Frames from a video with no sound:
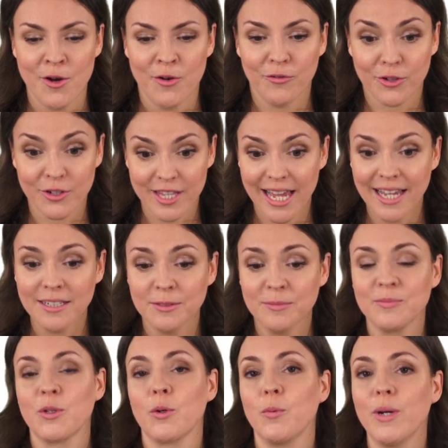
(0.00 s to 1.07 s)
For that,
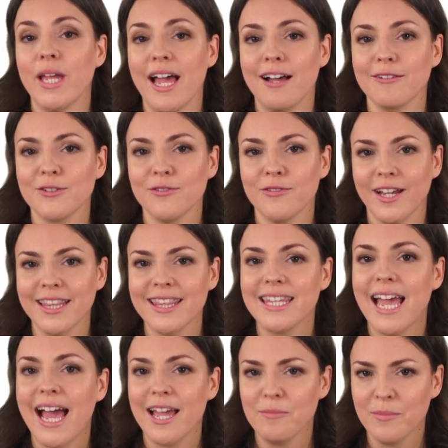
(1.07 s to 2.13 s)
we have to find
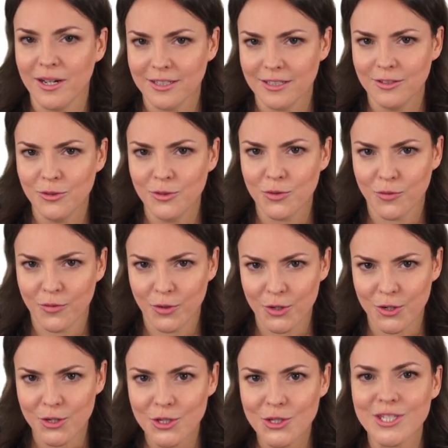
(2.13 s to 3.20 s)
the hypotenuse
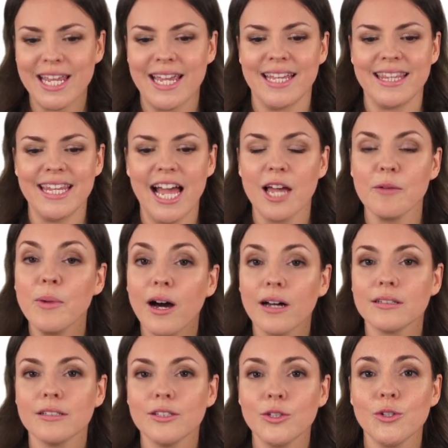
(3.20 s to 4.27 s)
first. The
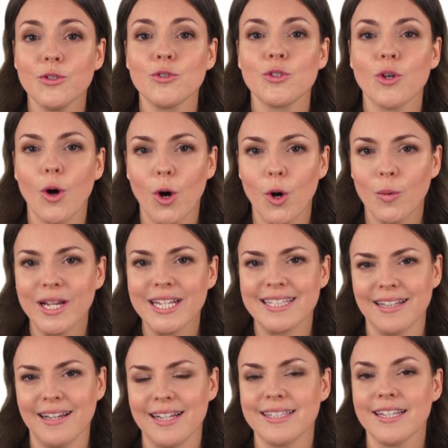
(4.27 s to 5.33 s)
hypotenuse
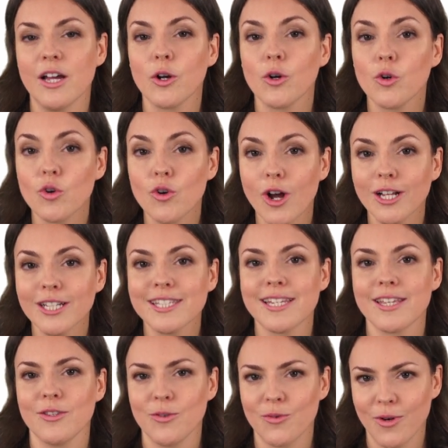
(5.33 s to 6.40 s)
always lies
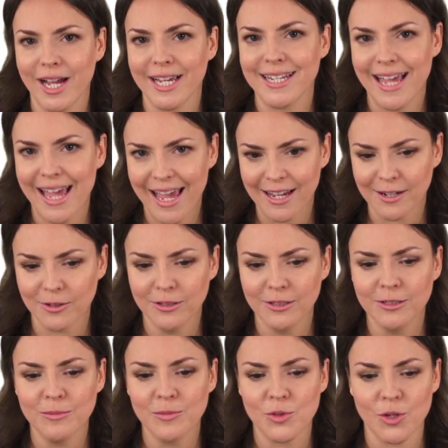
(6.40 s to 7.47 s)
across the right
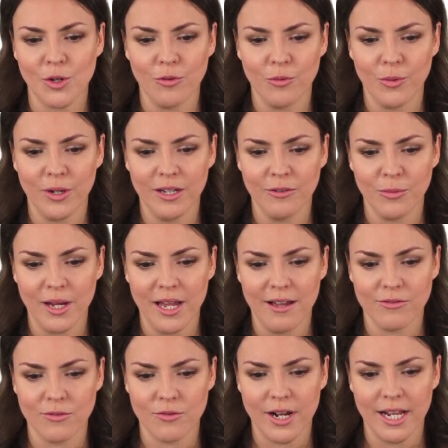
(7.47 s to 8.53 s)
angle. So if we
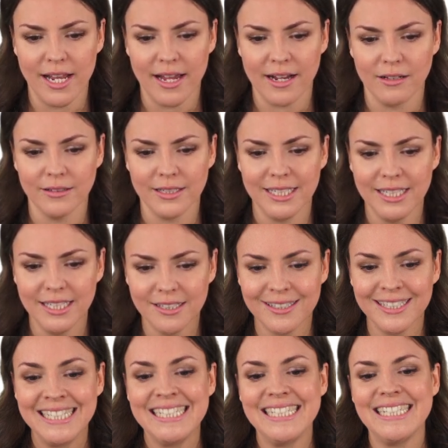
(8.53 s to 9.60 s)
have the right angle
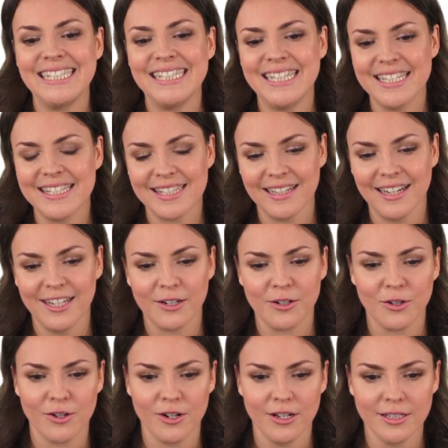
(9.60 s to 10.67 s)
here, this side
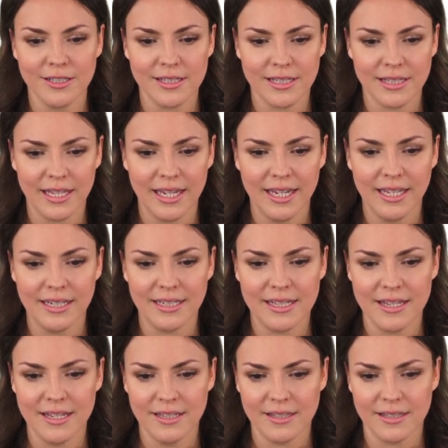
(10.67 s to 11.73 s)
across that,
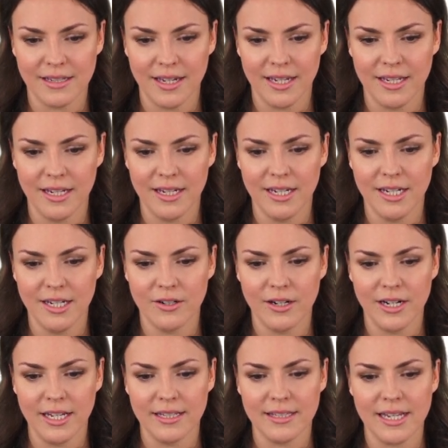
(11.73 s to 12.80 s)
this side here
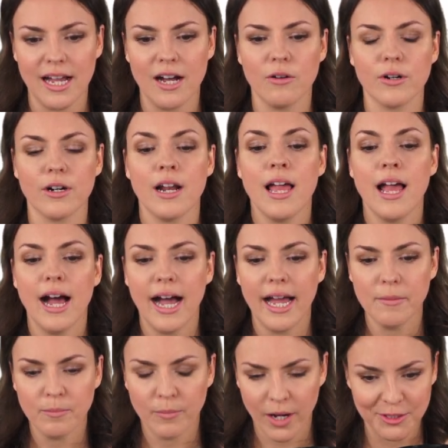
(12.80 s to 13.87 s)
is our
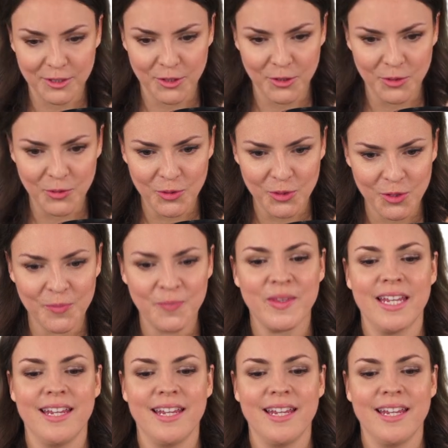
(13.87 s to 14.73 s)
hypotenuse.